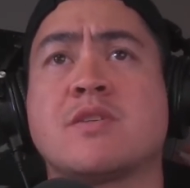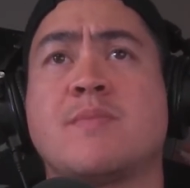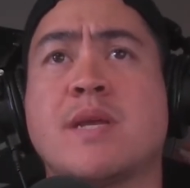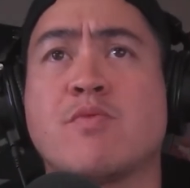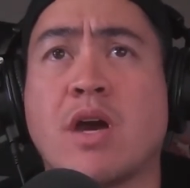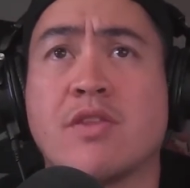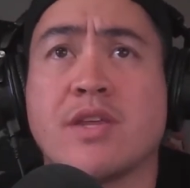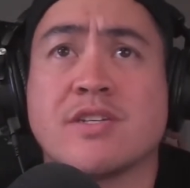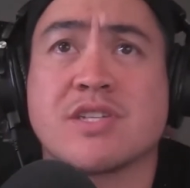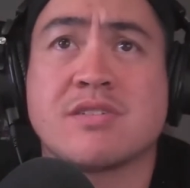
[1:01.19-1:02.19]
You know what I mean? Rather
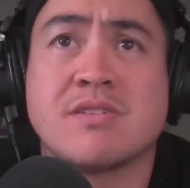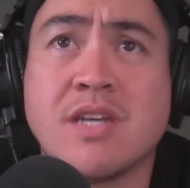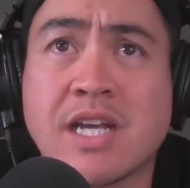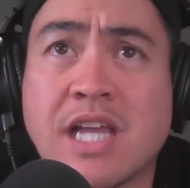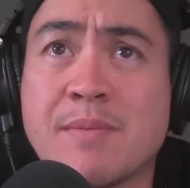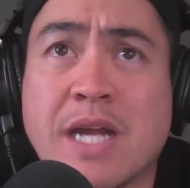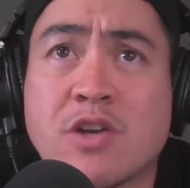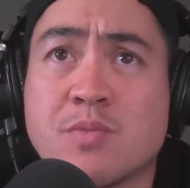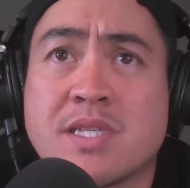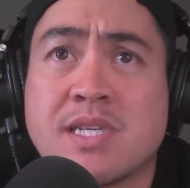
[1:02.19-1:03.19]
than just claiming
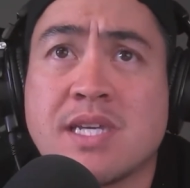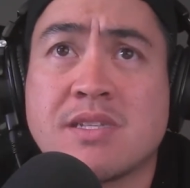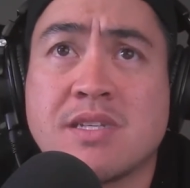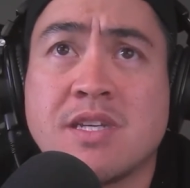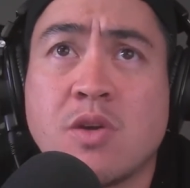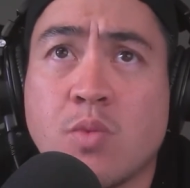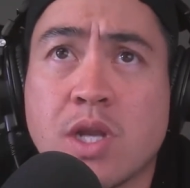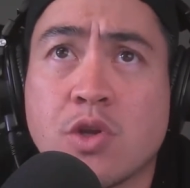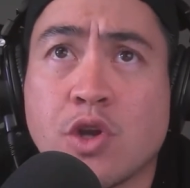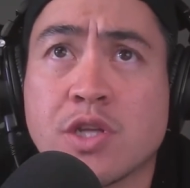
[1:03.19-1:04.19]
100%
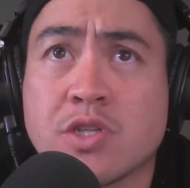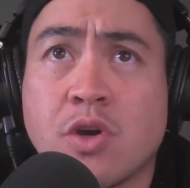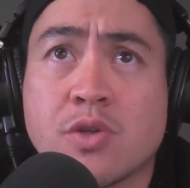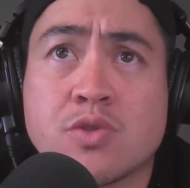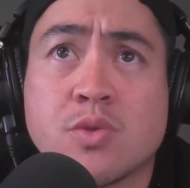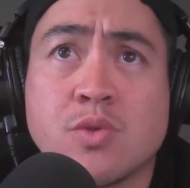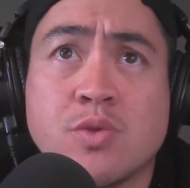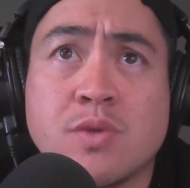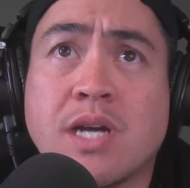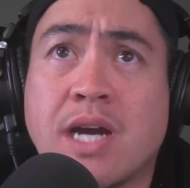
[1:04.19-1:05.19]
when you're not entitled to
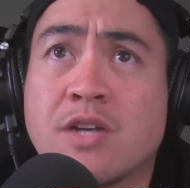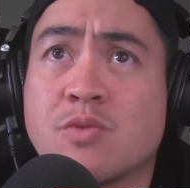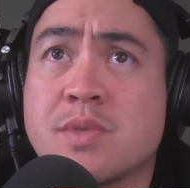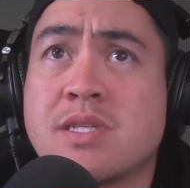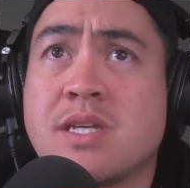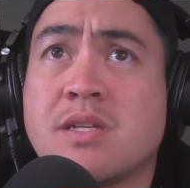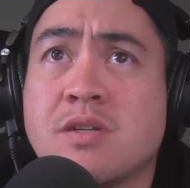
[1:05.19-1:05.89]
100%.